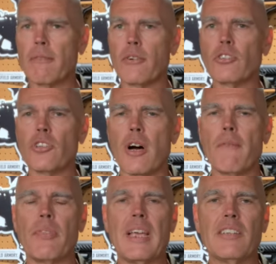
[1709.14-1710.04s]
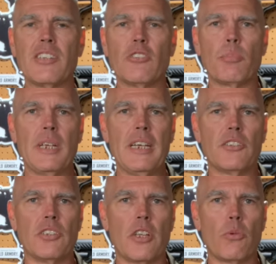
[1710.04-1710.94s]
First off, SSP
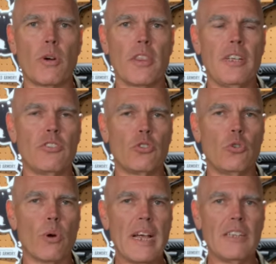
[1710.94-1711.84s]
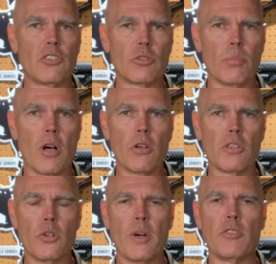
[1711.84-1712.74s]
is another one of these great
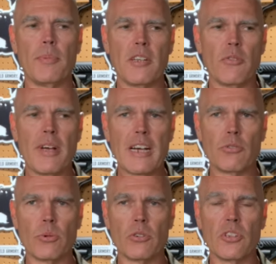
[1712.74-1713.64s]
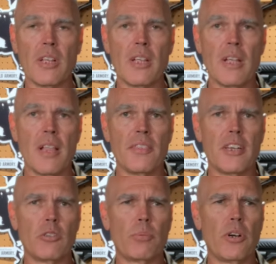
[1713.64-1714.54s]
small US manufacturers
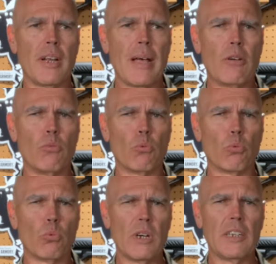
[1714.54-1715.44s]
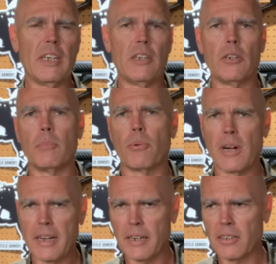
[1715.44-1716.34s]
that is putting out really good
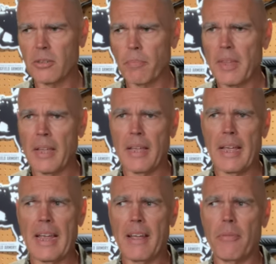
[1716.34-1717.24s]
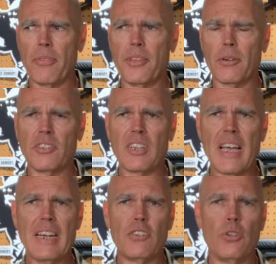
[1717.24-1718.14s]
products and they're
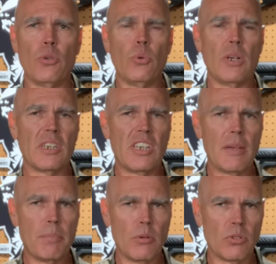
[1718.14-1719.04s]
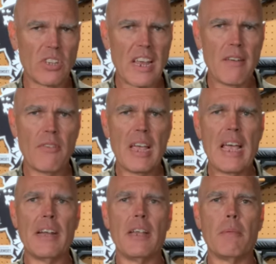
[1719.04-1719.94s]
designed to keep you safe
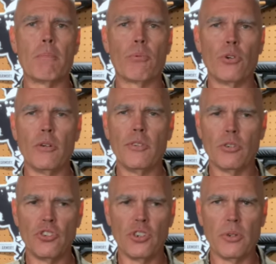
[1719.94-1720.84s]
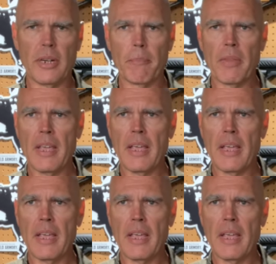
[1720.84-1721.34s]
and improve your shooting.